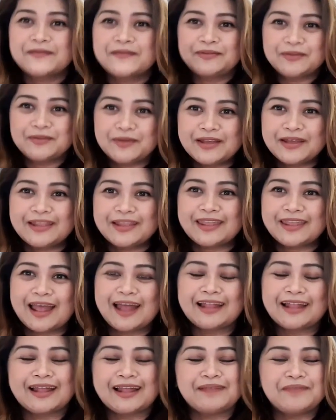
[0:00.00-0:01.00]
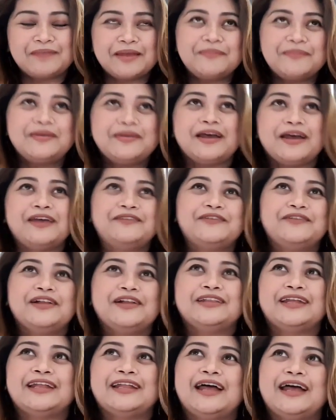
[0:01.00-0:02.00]
doing that, maybe I
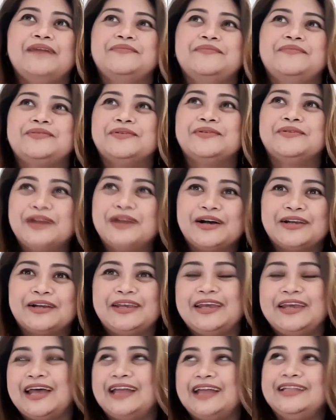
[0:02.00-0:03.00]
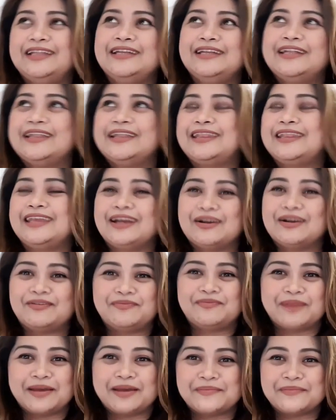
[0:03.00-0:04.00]
felt that I'm so lucky. I didn't think
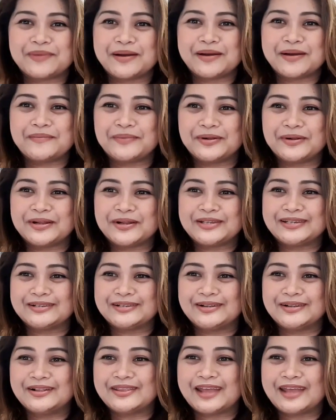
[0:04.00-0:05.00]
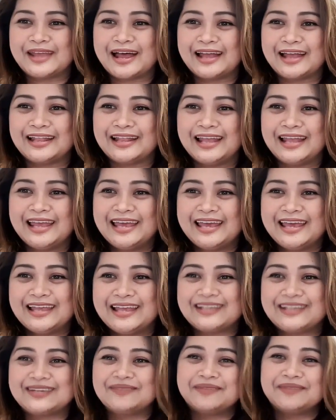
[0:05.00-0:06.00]
of my purpose and all that.
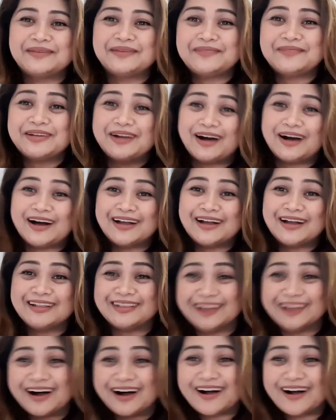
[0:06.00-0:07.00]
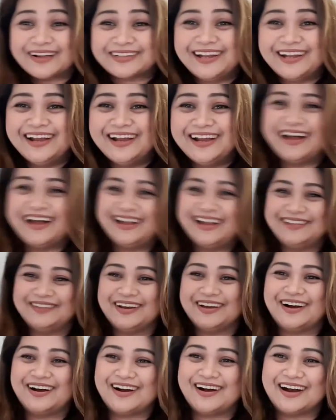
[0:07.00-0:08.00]
And so maybe God knocked on
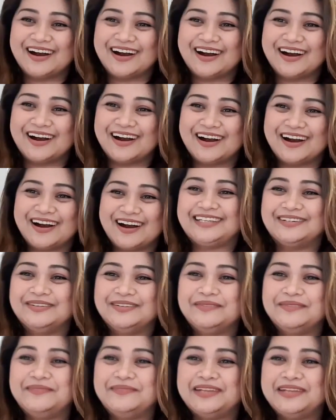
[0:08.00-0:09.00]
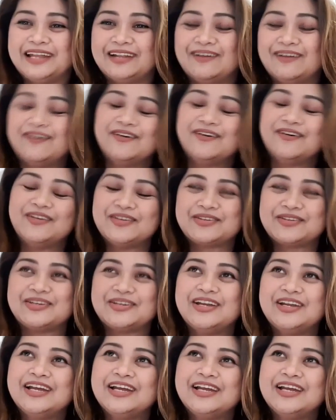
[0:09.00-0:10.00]
my heart and then told me that, oh,
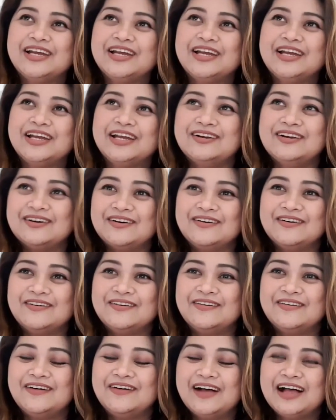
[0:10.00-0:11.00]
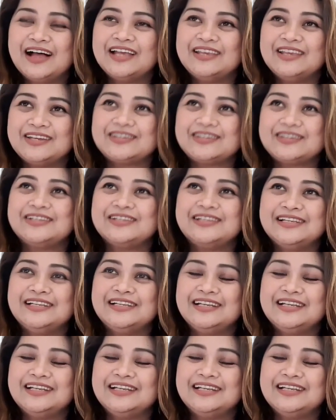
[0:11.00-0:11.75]
you know, you should